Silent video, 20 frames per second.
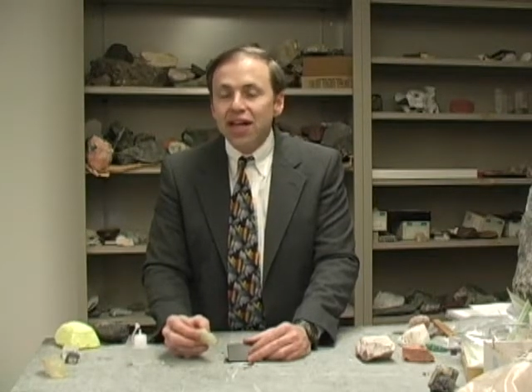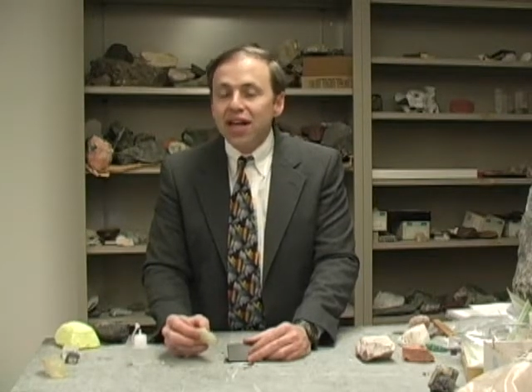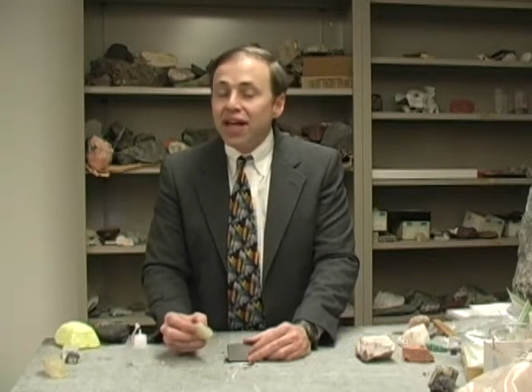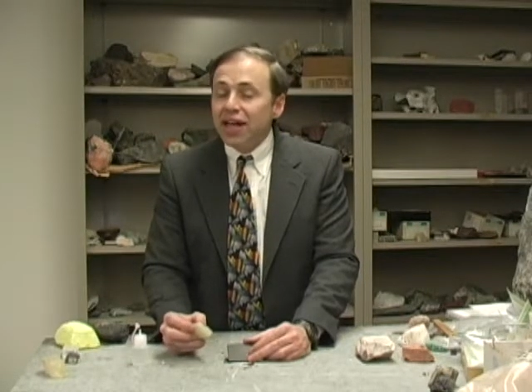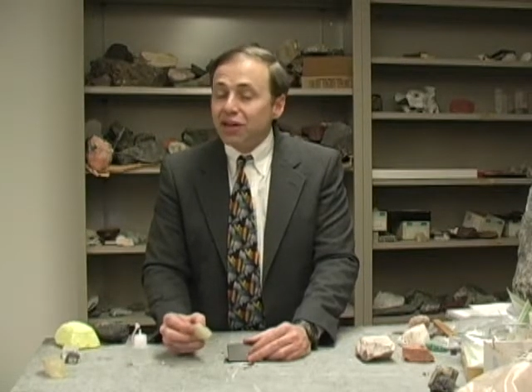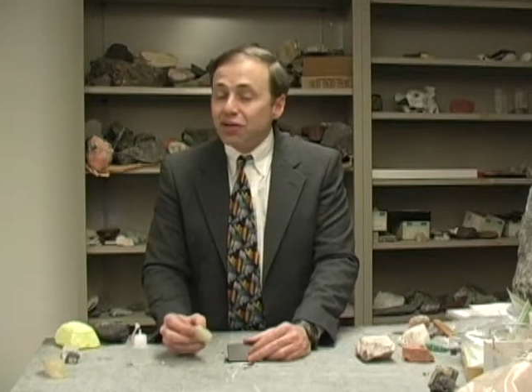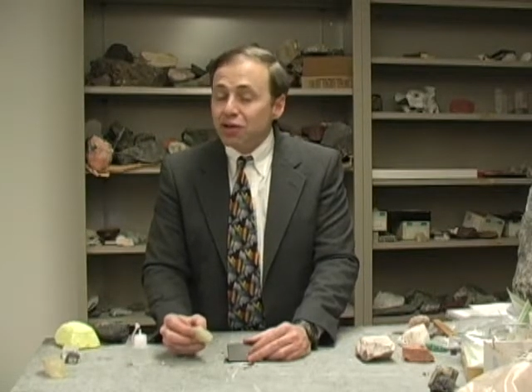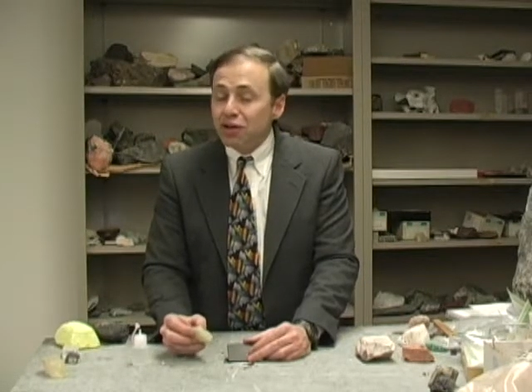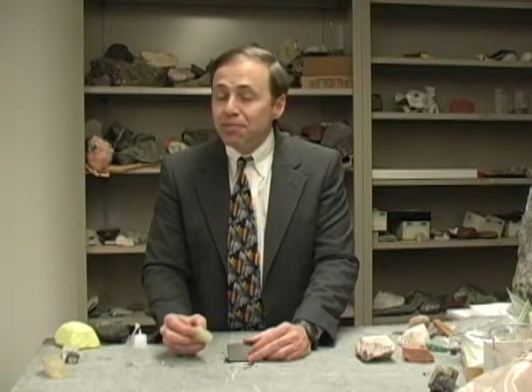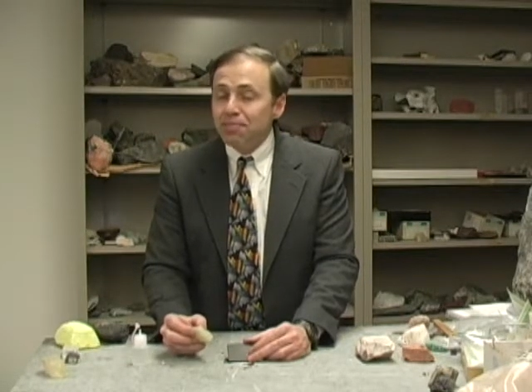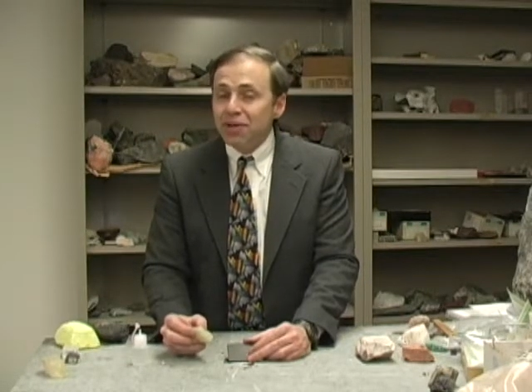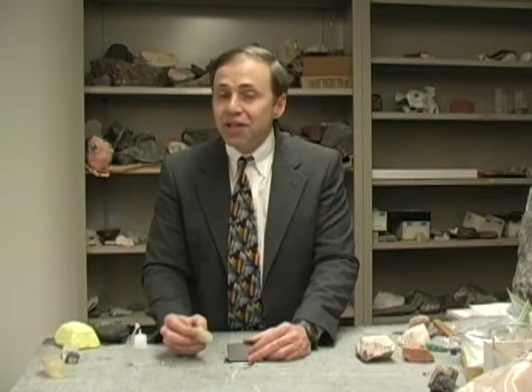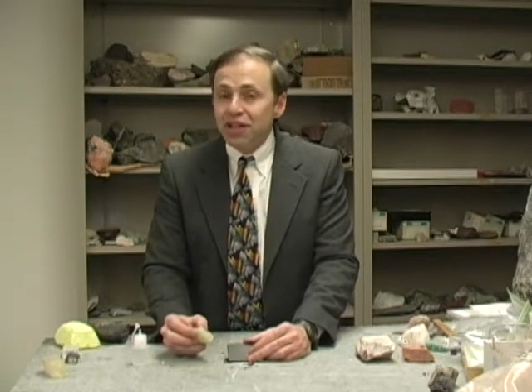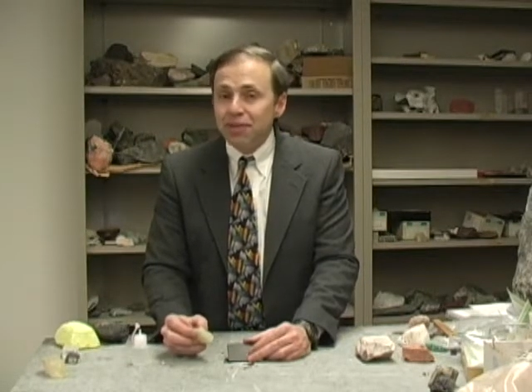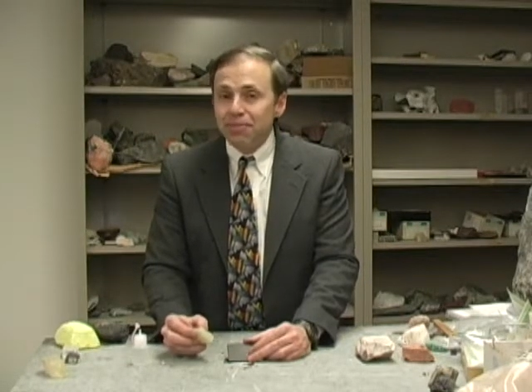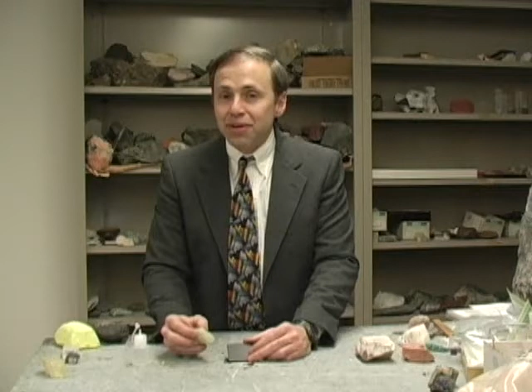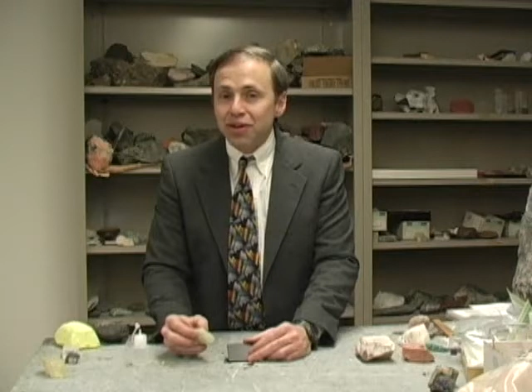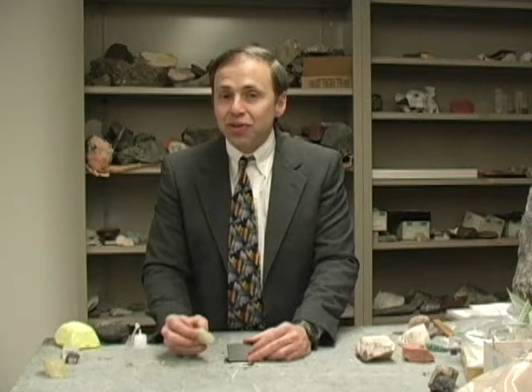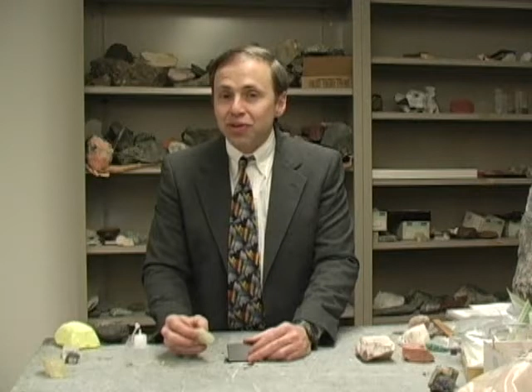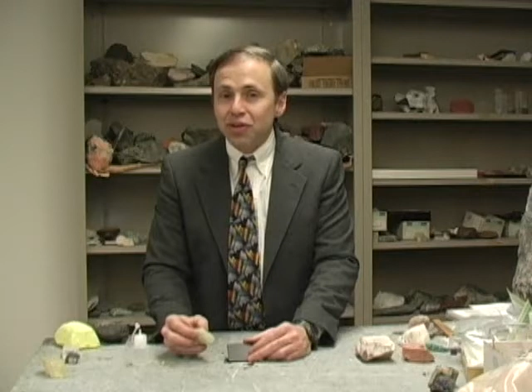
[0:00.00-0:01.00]
It could be the
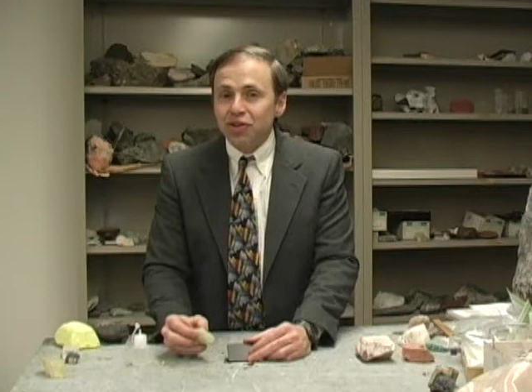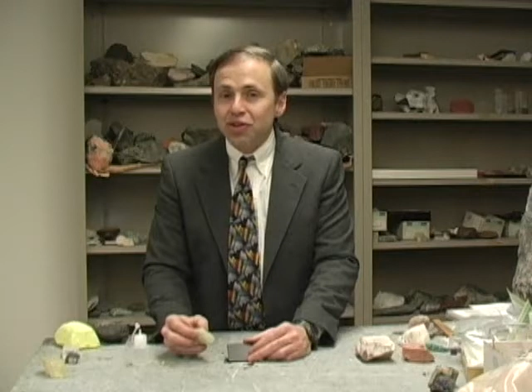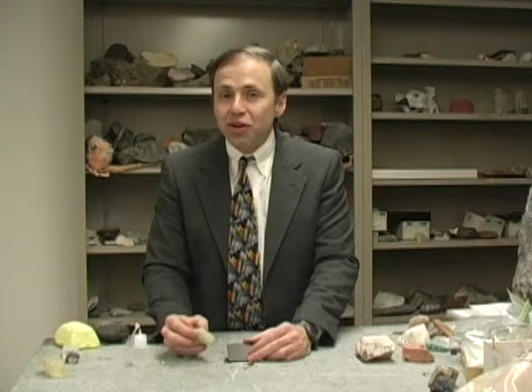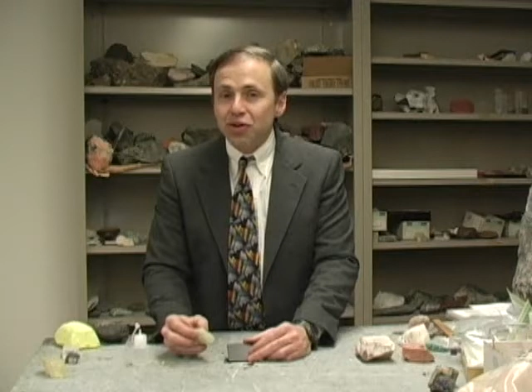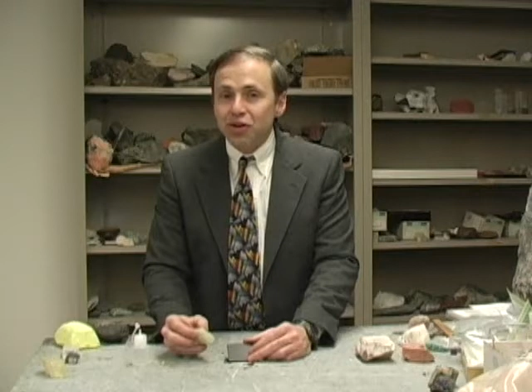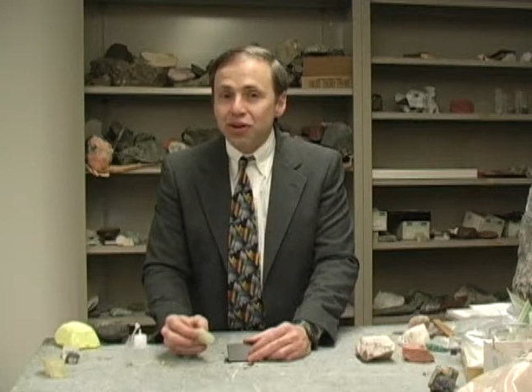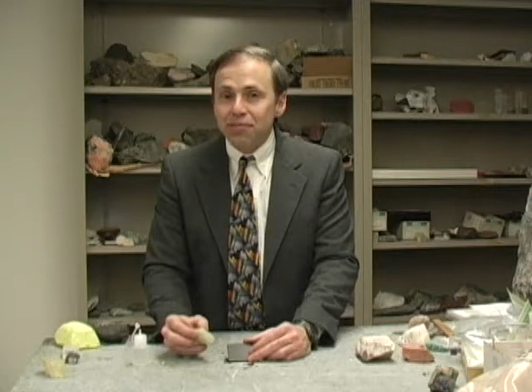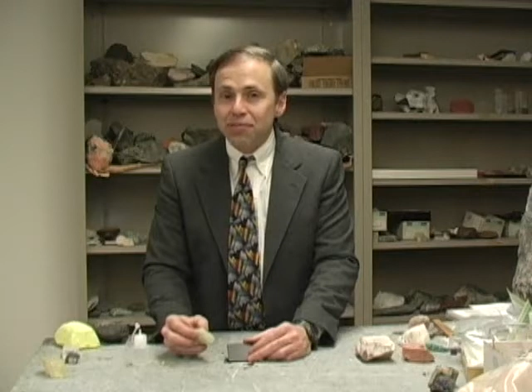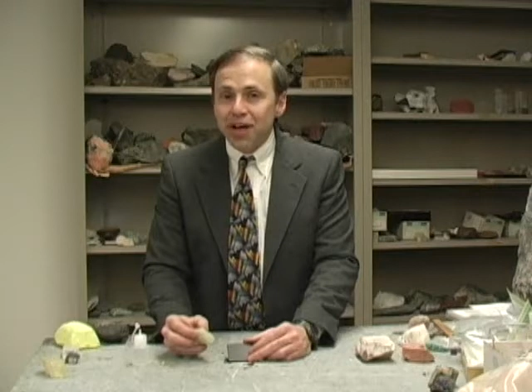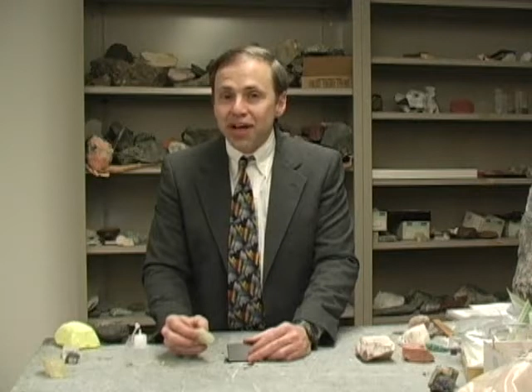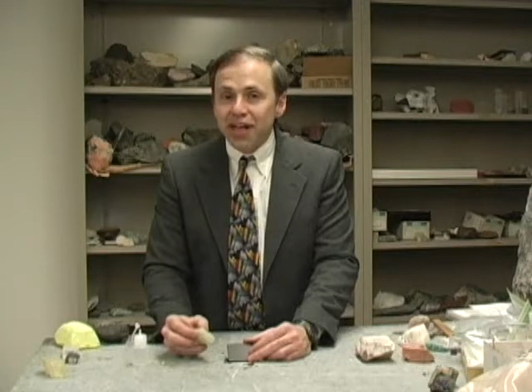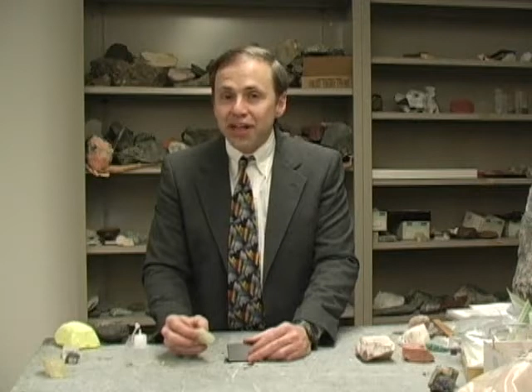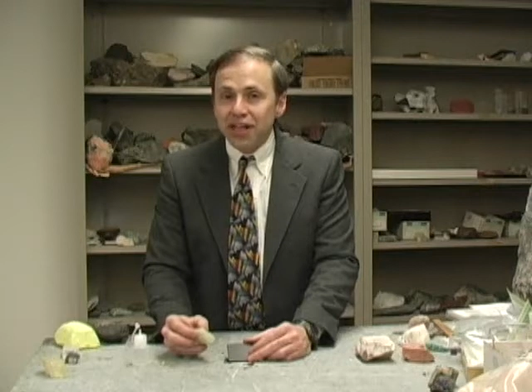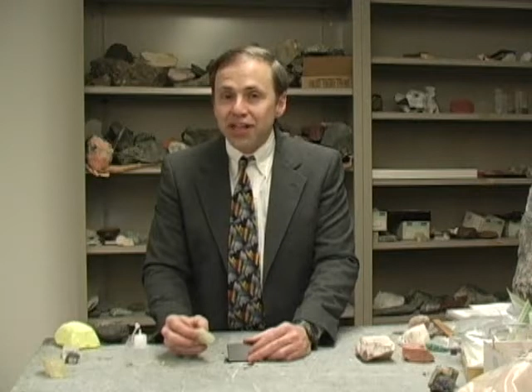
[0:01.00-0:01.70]
mineral dolomite.